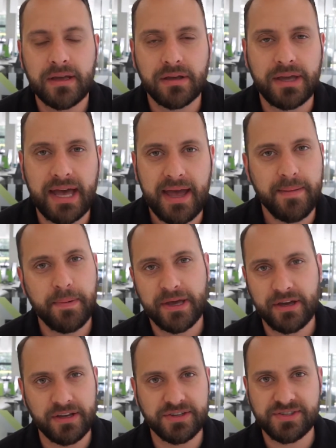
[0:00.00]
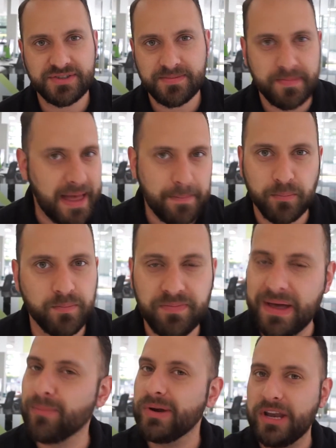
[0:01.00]
Okay, because
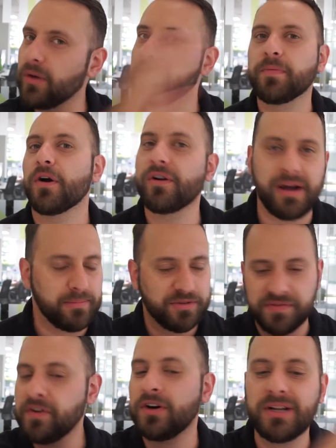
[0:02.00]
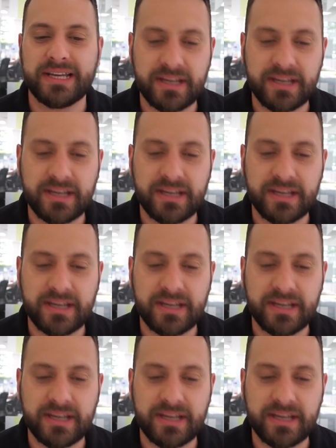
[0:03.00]
then we know the program's full,